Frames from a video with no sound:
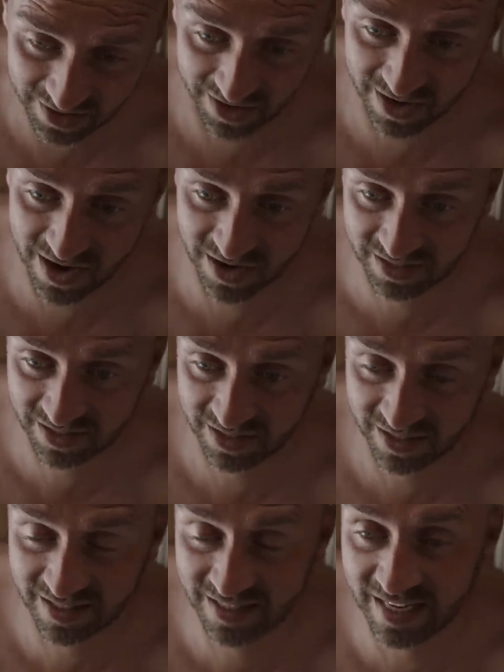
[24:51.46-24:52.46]
the
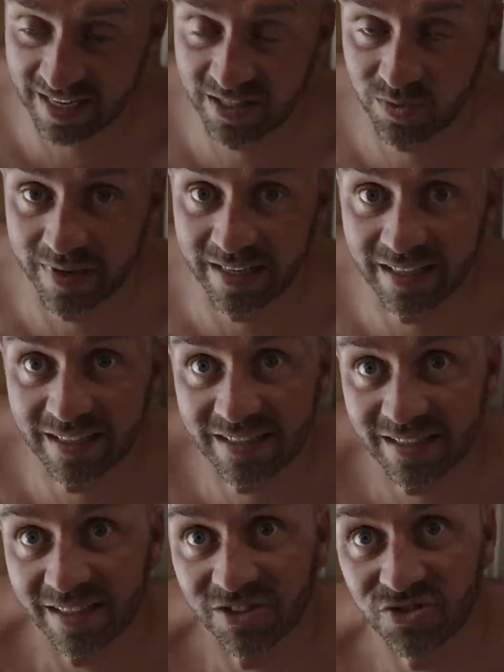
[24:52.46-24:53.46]
last six
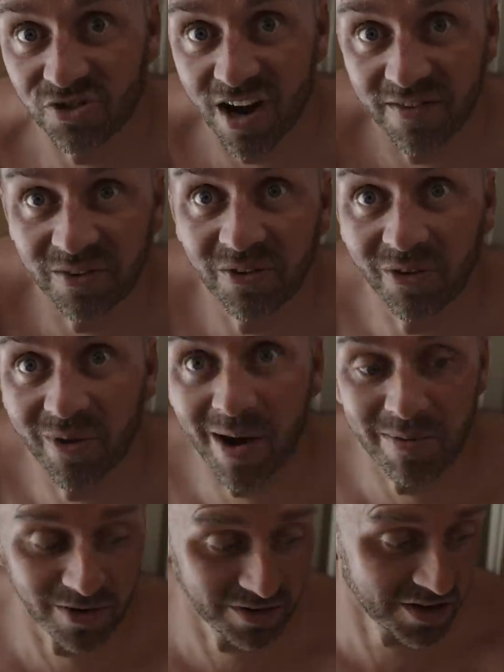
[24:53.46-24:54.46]
weeks driving all the way
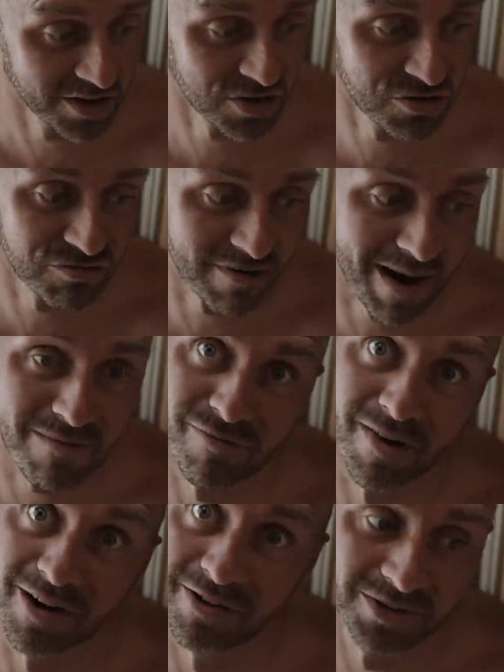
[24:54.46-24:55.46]
up on crap
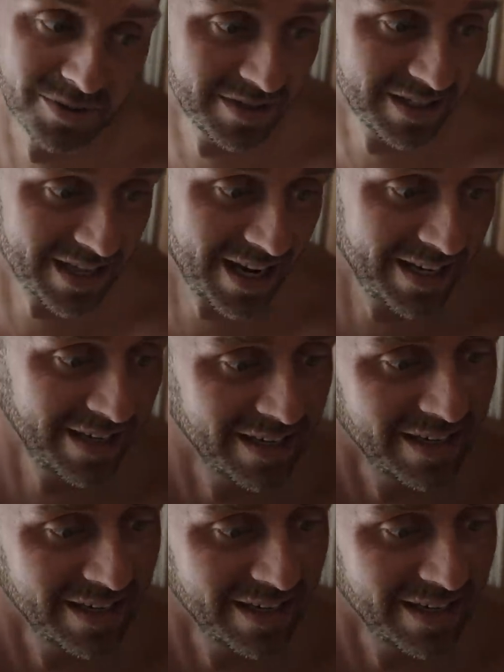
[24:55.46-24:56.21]
roads, wouldn't you say?